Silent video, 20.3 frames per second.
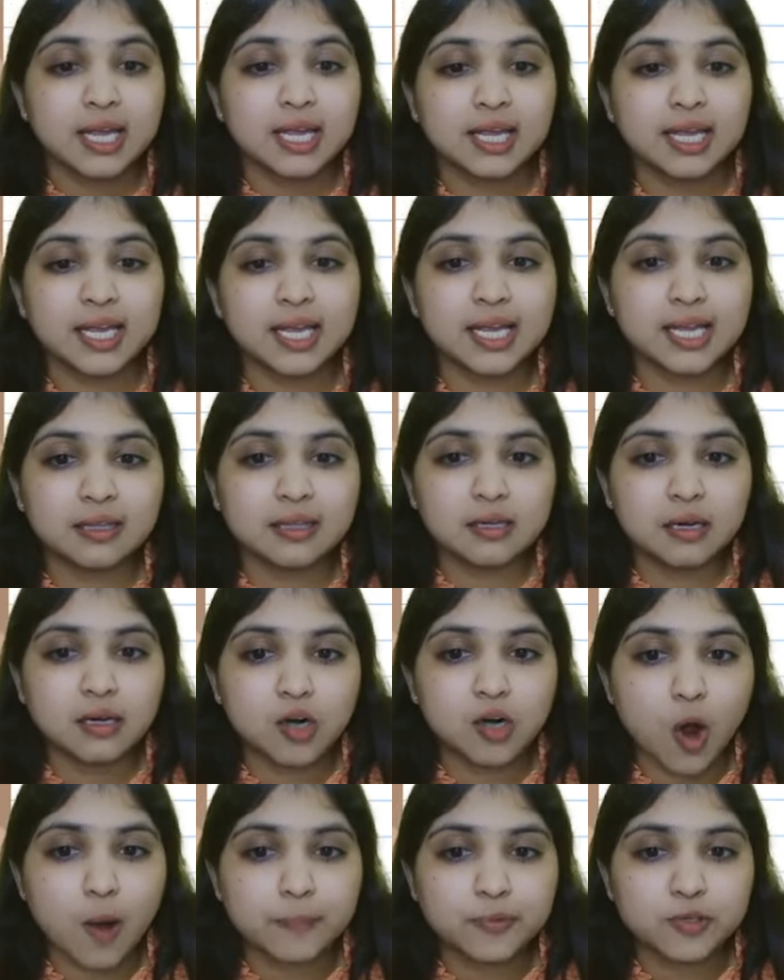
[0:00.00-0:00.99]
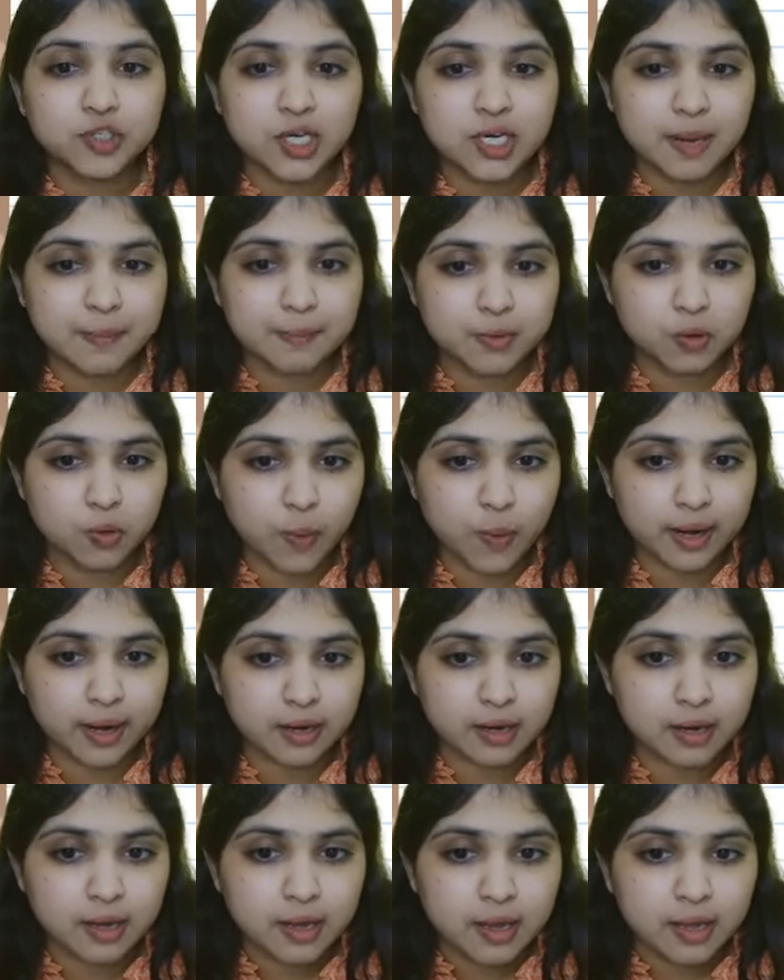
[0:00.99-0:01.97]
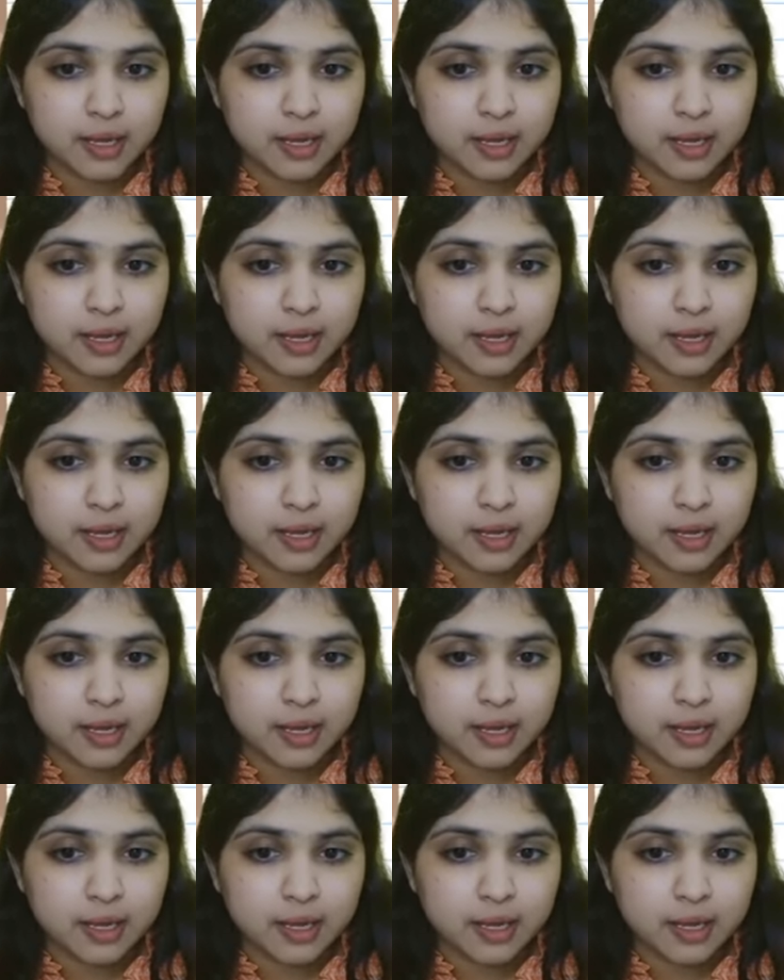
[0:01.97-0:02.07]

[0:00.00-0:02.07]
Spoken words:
Either option number one,